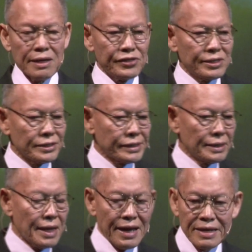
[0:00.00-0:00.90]
Jesus
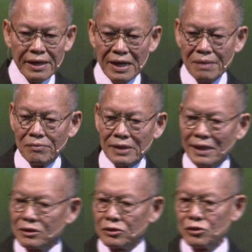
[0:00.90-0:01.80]
said, I came
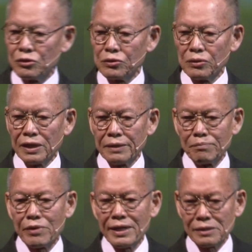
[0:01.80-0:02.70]
not to uh,
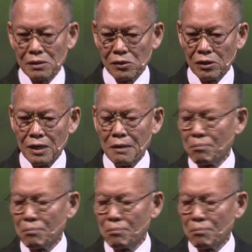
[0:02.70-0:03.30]
break the law,